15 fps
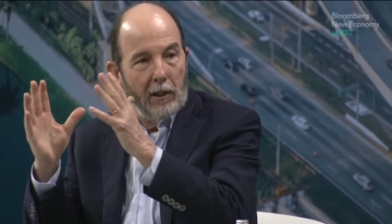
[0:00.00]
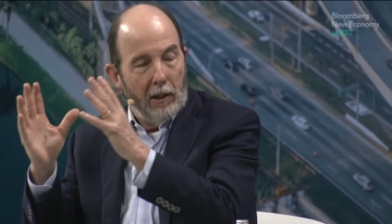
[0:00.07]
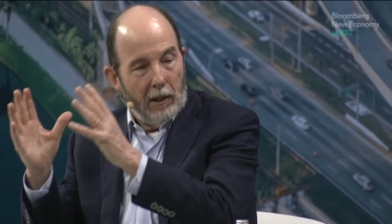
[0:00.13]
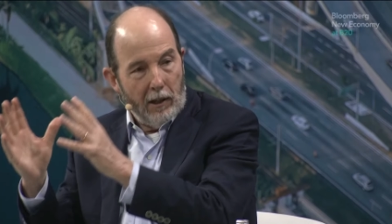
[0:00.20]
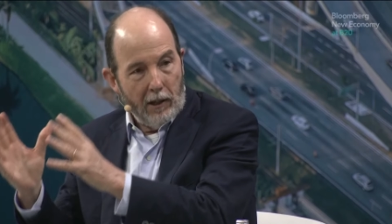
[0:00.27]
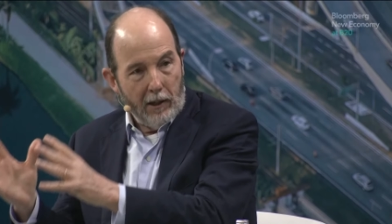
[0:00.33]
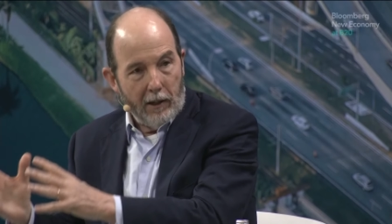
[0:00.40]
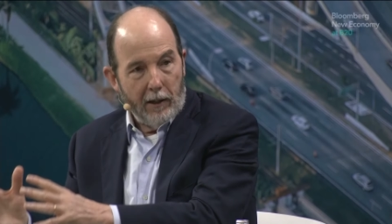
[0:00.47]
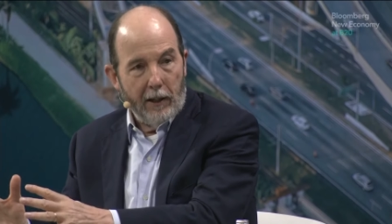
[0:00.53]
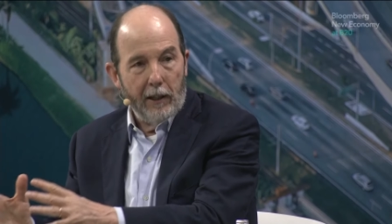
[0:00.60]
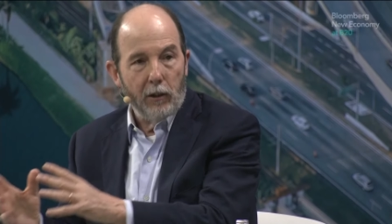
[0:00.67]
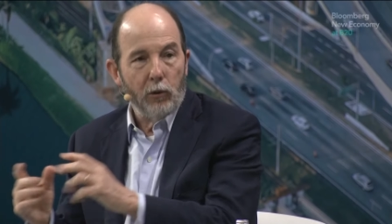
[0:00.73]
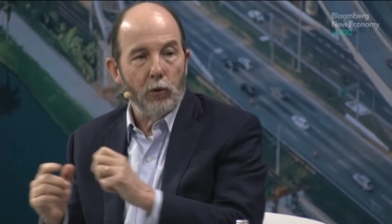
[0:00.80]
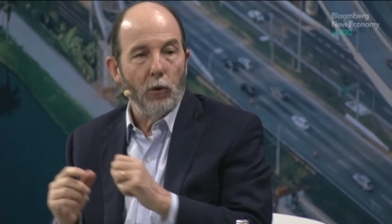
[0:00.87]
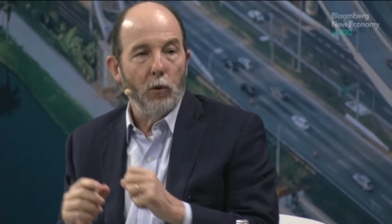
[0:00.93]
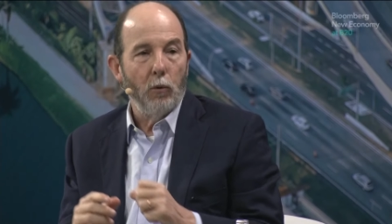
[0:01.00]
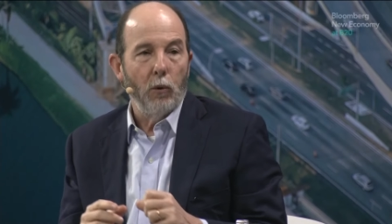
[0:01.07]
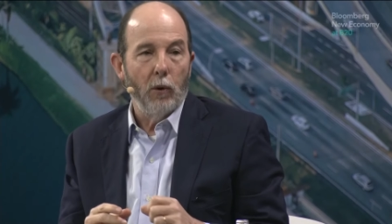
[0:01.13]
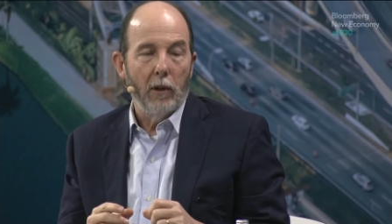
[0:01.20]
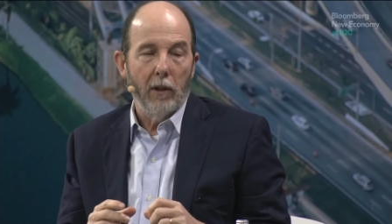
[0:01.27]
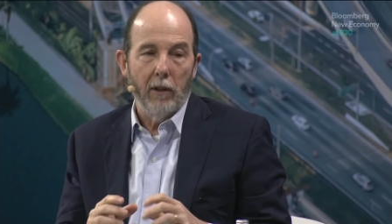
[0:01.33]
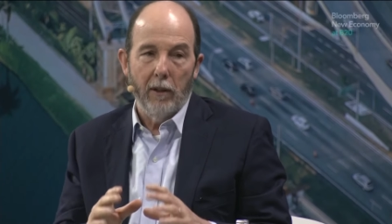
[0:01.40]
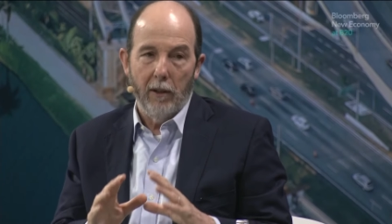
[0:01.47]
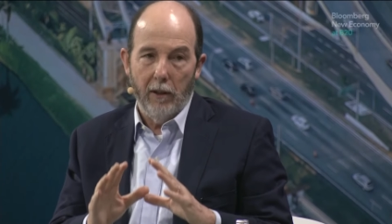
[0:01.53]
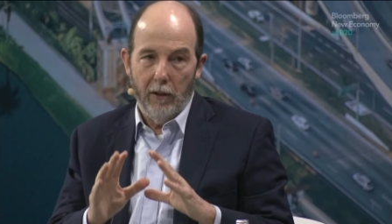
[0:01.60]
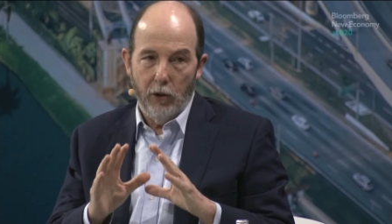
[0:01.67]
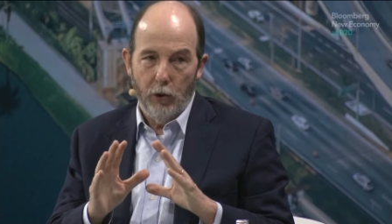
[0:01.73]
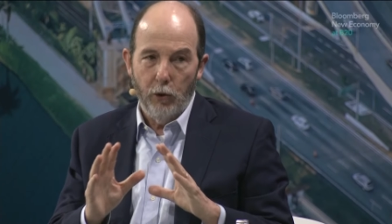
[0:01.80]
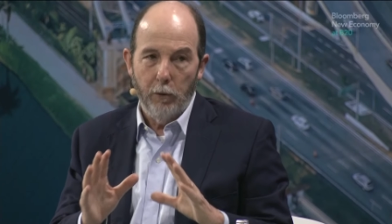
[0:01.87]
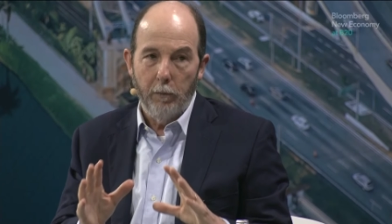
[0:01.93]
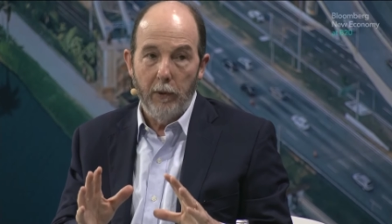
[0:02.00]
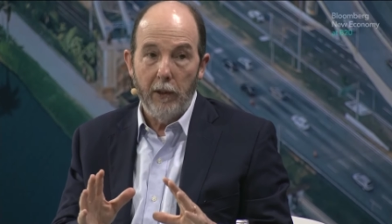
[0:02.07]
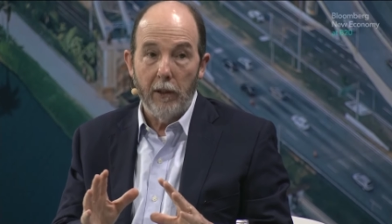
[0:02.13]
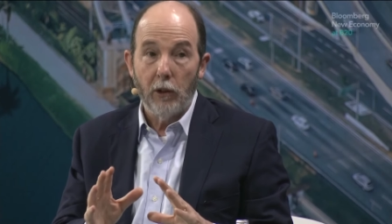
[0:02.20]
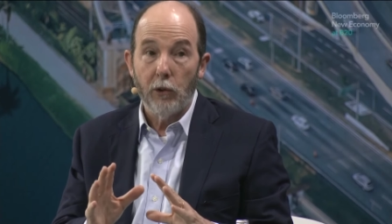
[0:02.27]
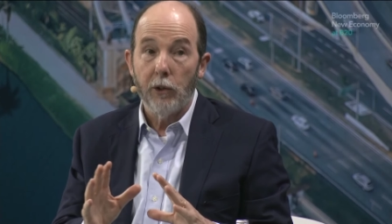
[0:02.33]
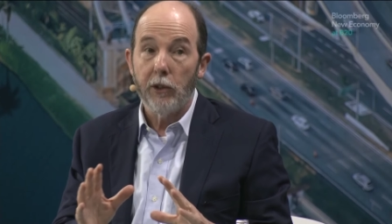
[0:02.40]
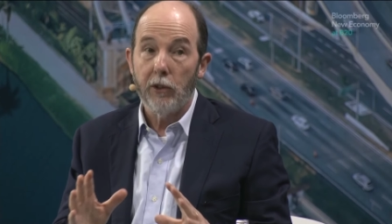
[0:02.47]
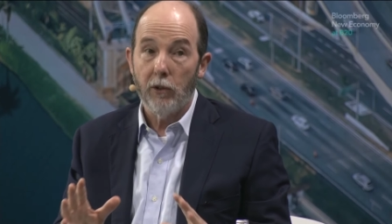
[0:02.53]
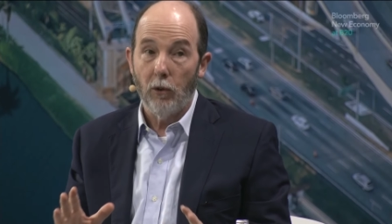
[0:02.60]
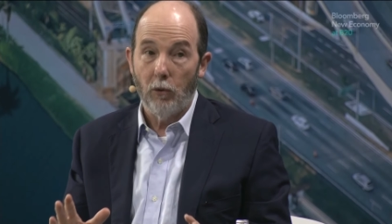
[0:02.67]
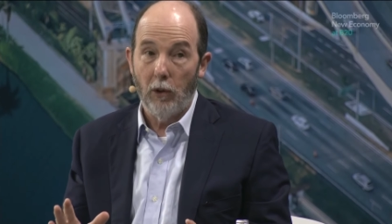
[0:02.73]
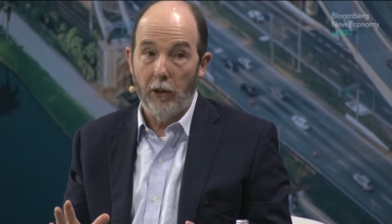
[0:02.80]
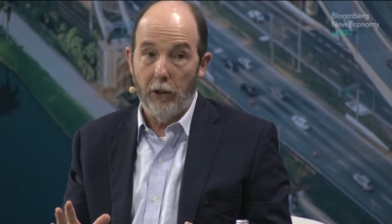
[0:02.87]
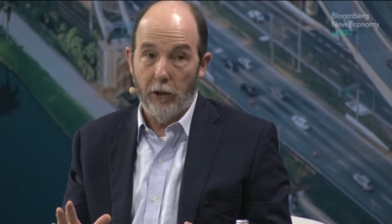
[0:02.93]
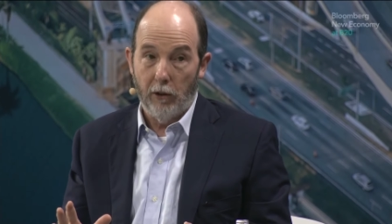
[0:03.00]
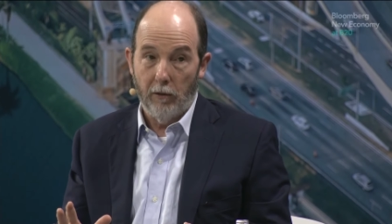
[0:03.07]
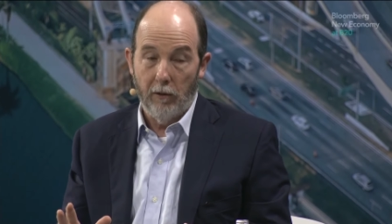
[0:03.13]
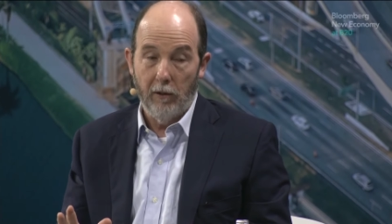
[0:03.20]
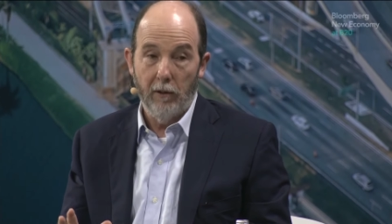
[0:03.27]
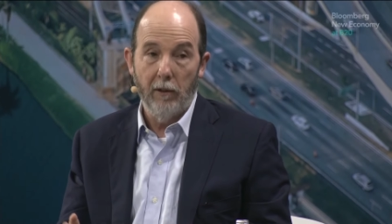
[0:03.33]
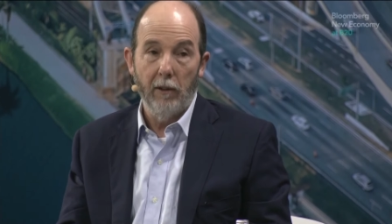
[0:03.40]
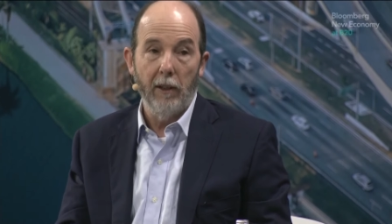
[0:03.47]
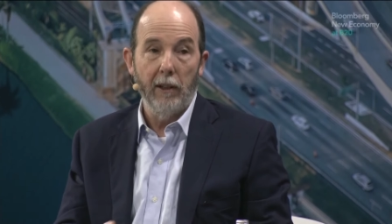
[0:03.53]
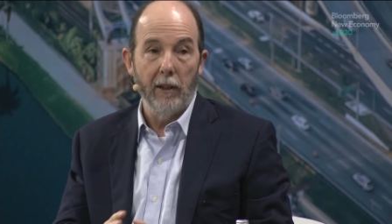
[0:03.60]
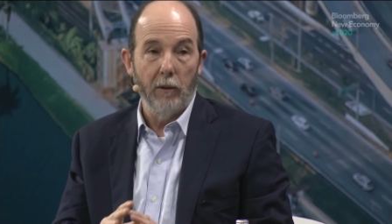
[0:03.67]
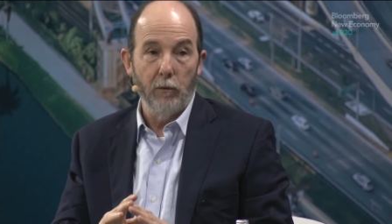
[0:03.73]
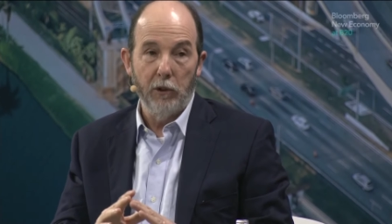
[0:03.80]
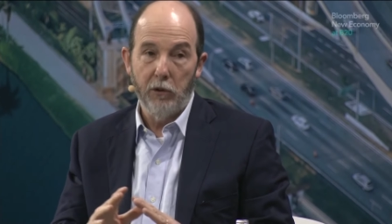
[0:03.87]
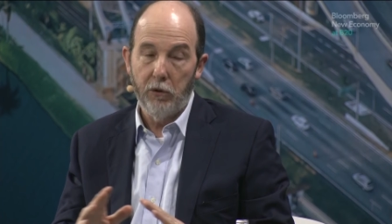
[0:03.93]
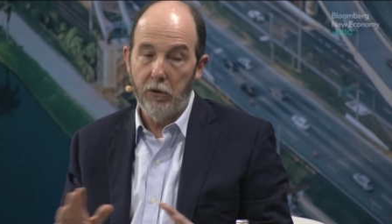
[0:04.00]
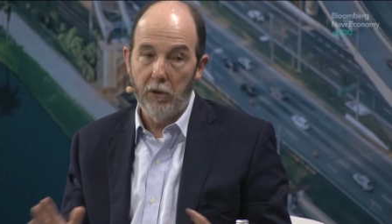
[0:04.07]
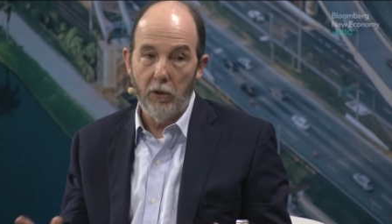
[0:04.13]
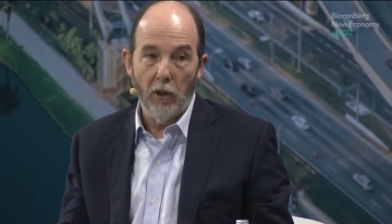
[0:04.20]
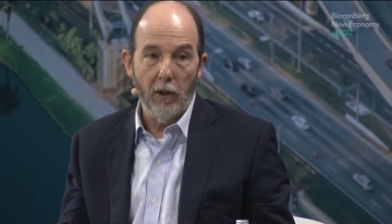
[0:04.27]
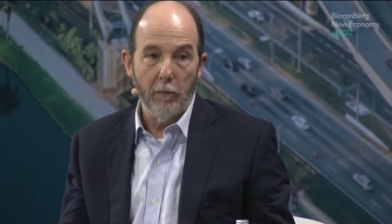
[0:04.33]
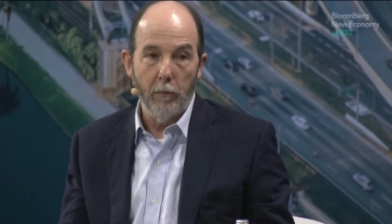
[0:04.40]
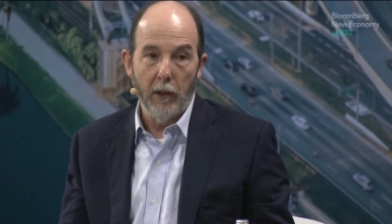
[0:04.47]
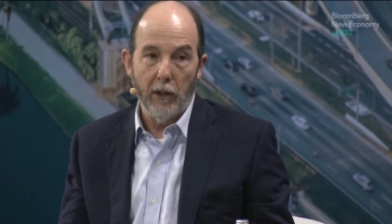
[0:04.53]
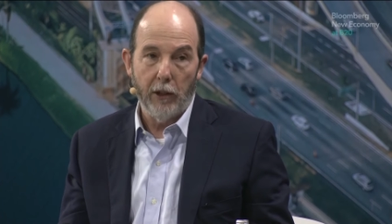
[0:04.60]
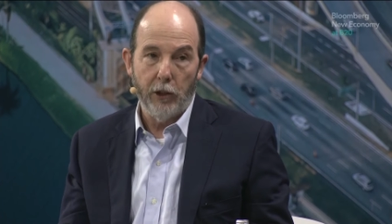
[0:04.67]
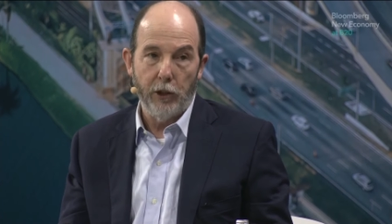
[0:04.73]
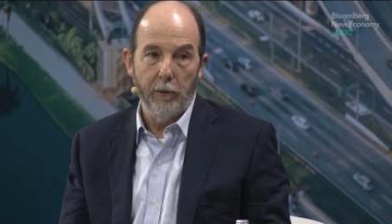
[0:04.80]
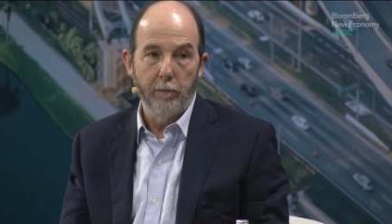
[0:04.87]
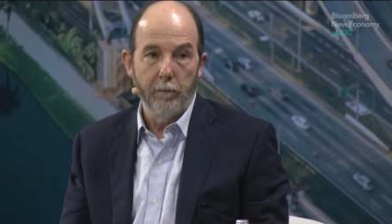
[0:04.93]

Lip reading: and so on should be crystal clear, and we should not budge.